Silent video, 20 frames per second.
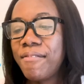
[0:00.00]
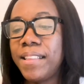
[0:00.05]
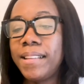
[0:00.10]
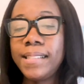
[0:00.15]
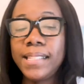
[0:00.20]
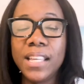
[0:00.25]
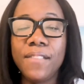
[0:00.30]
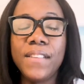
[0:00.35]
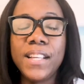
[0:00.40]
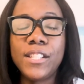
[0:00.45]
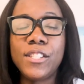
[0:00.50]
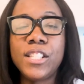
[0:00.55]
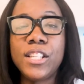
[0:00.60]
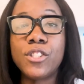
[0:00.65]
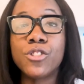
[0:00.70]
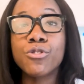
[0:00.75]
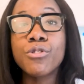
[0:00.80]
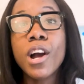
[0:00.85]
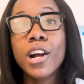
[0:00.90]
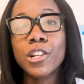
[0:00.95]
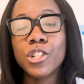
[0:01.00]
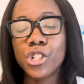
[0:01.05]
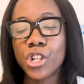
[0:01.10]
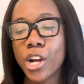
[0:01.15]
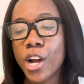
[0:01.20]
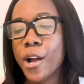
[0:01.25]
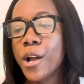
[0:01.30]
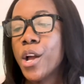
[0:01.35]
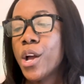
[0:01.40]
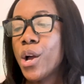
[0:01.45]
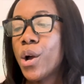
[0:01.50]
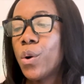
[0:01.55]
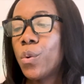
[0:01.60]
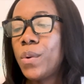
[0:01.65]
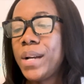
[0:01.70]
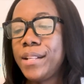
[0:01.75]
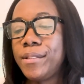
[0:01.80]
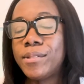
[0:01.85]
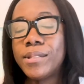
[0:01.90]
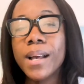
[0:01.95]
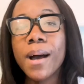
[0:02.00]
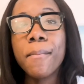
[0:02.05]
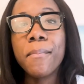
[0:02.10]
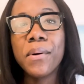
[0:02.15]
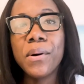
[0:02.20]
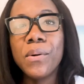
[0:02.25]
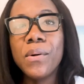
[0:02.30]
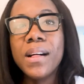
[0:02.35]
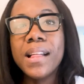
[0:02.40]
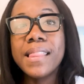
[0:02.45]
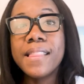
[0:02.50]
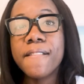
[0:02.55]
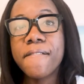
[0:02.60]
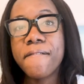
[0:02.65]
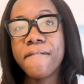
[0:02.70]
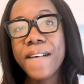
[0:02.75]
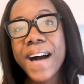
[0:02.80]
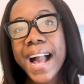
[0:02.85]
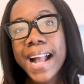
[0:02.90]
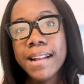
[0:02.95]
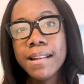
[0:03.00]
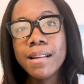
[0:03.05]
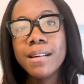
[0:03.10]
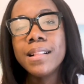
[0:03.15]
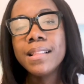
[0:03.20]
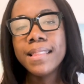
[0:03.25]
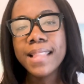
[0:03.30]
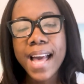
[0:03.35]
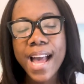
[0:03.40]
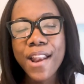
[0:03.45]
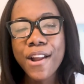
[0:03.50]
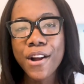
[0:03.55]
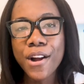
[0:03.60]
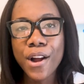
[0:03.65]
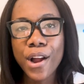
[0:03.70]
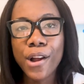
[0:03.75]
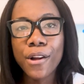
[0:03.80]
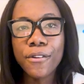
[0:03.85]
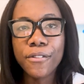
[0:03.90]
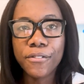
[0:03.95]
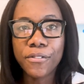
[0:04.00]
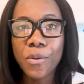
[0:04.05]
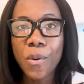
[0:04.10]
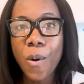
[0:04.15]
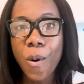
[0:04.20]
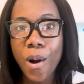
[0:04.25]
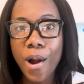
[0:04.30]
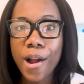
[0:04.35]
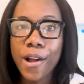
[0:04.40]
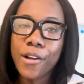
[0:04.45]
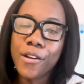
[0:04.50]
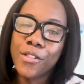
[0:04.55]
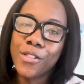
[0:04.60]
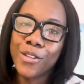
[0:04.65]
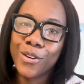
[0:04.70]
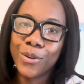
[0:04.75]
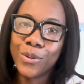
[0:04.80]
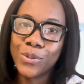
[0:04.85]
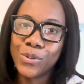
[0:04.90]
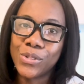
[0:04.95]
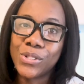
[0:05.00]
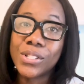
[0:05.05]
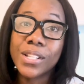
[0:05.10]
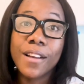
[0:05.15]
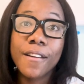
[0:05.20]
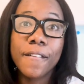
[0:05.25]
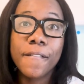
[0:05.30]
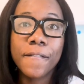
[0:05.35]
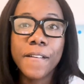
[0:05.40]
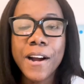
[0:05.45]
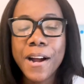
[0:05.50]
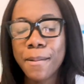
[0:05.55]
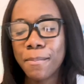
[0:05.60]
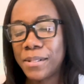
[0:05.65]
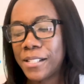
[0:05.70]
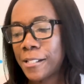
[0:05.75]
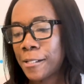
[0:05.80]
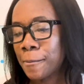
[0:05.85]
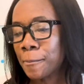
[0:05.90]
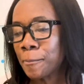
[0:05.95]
the CVC structure, we double the final letter for those verbs.